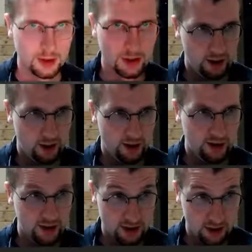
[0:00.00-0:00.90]
And
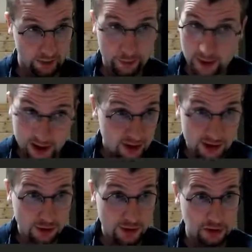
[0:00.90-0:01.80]
it's really easy to
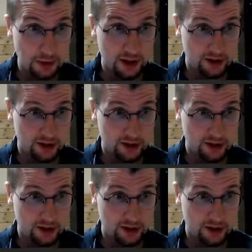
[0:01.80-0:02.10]
use as well.